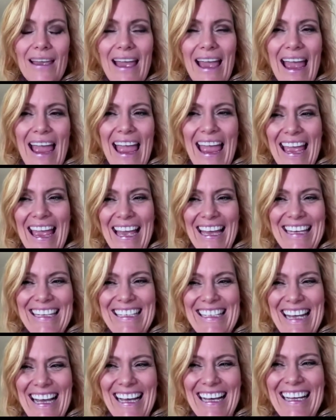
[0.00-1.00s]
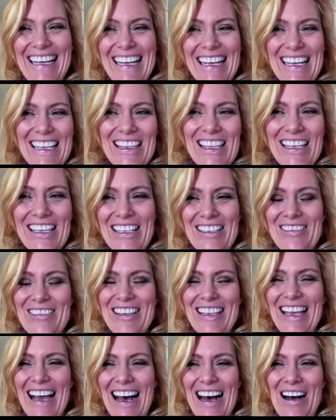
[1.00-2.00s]
And the
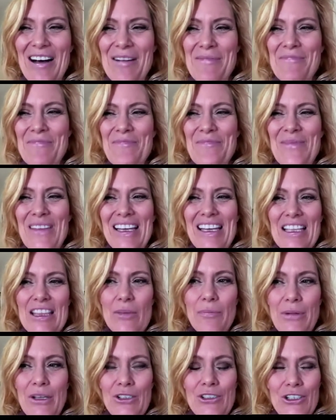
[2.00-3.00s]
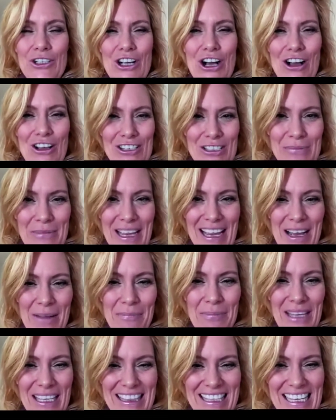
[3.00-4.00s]
builder calls me up at
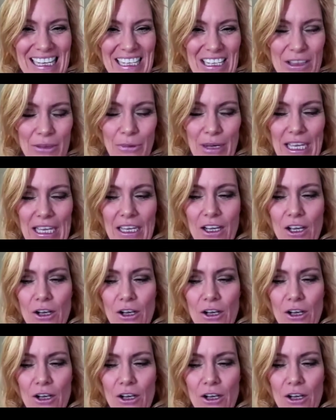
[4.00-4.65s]
the end of the week and goes,